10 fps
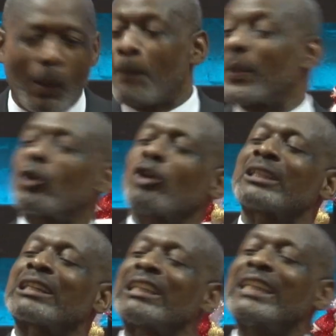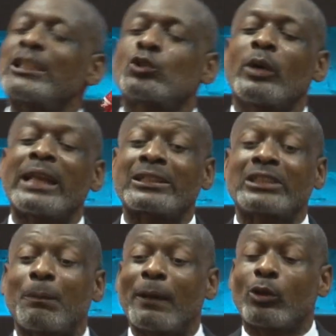Because at least when I
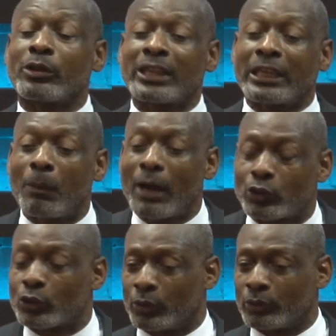sleep, I don't think about you.